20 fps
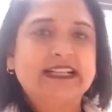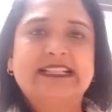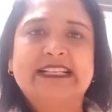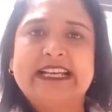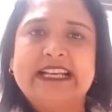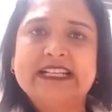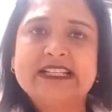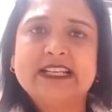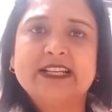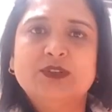
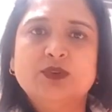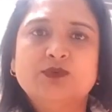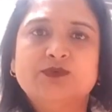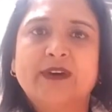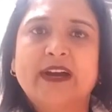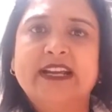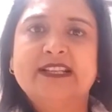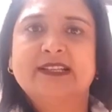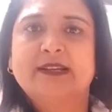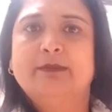easy to
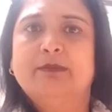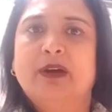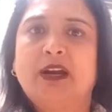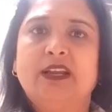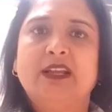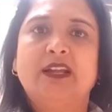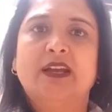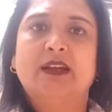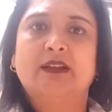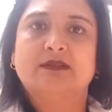fight
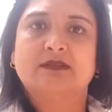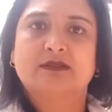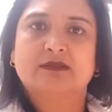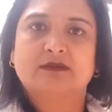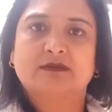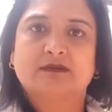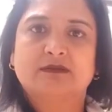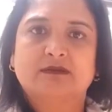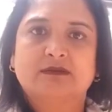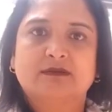somebody else
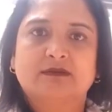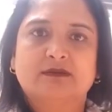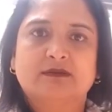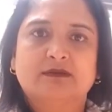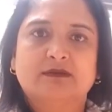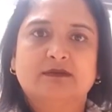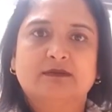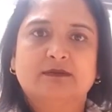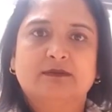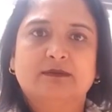
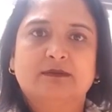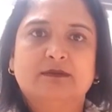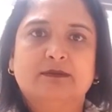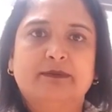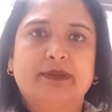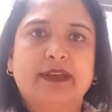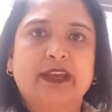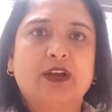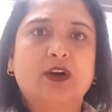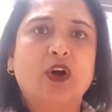
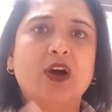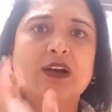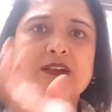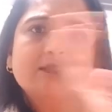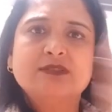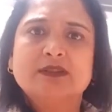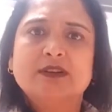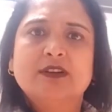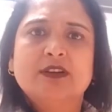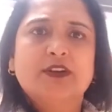
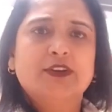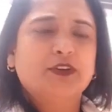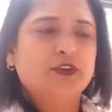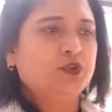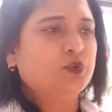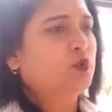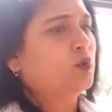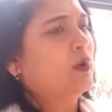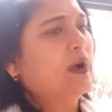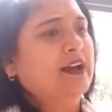because
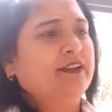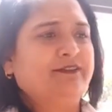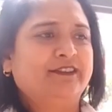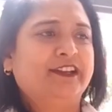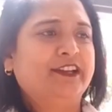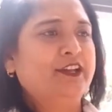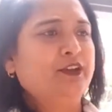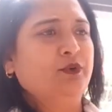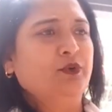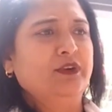you are
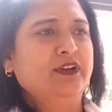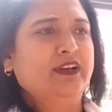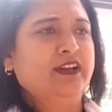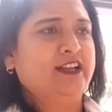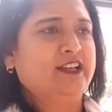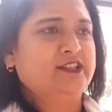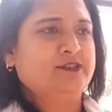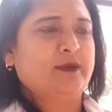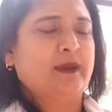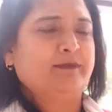very good in
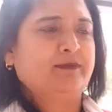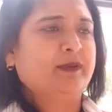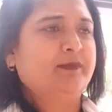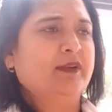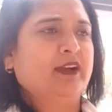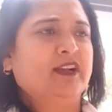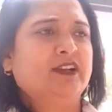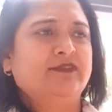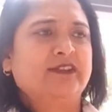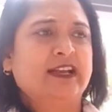
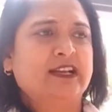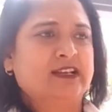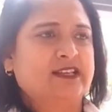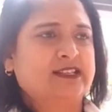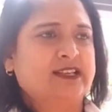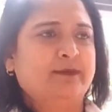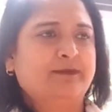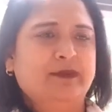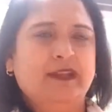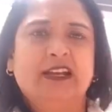
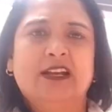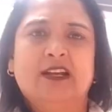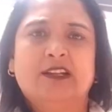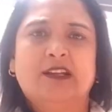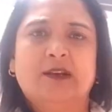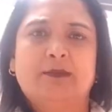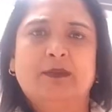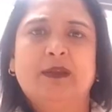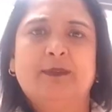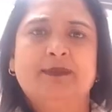accepting
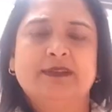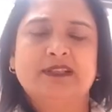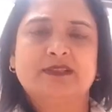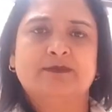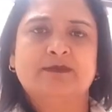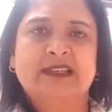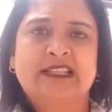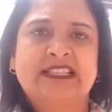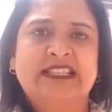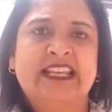other people's
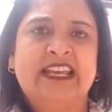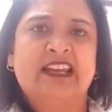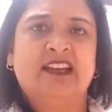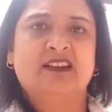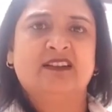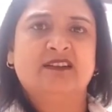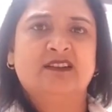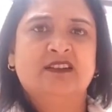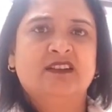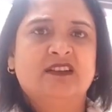
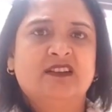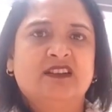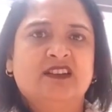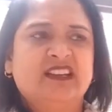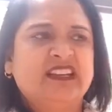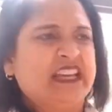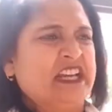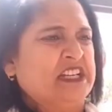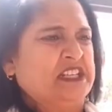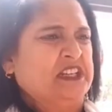mistake.
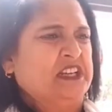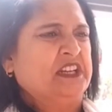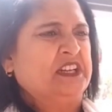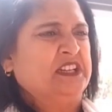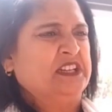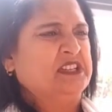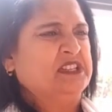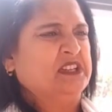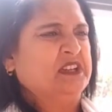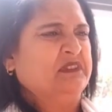Yes, he
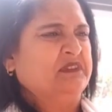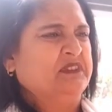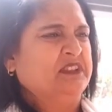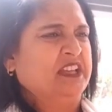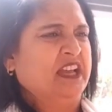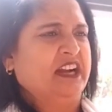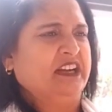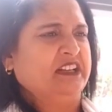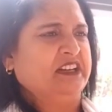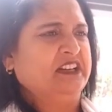deserved
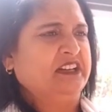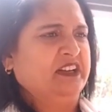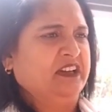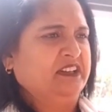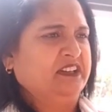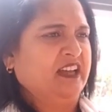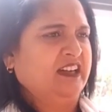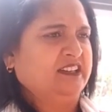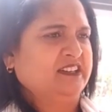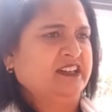that. He
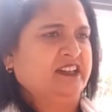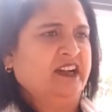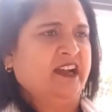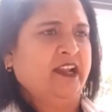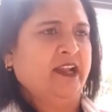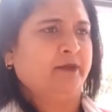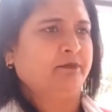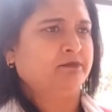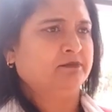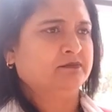did that
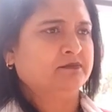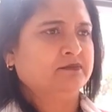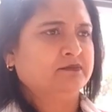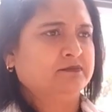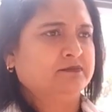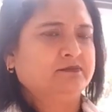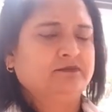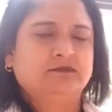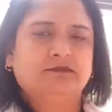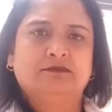crime.
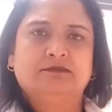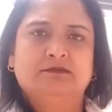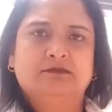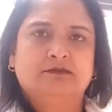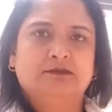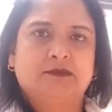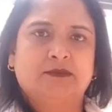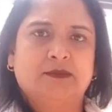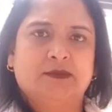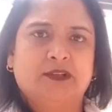
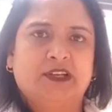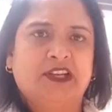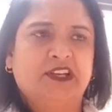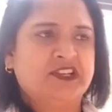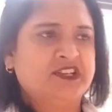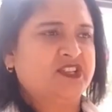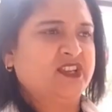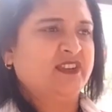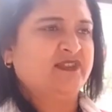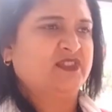He
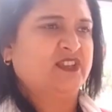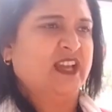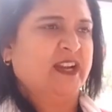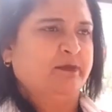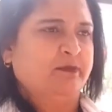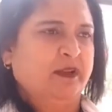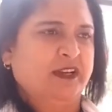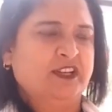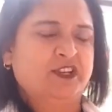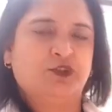deserves
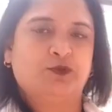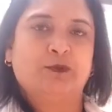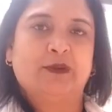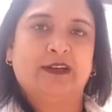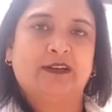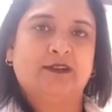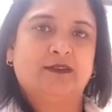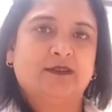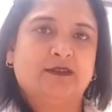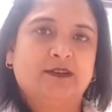that
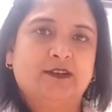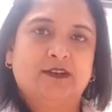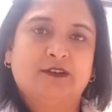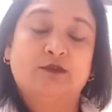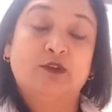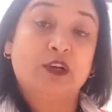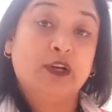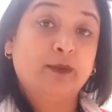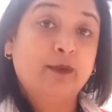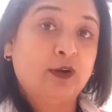punishment.
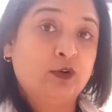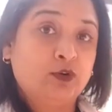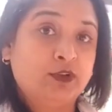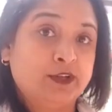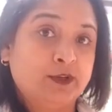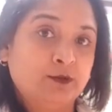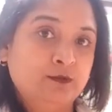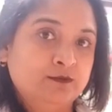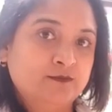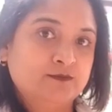What about
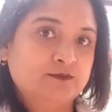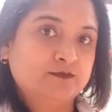you?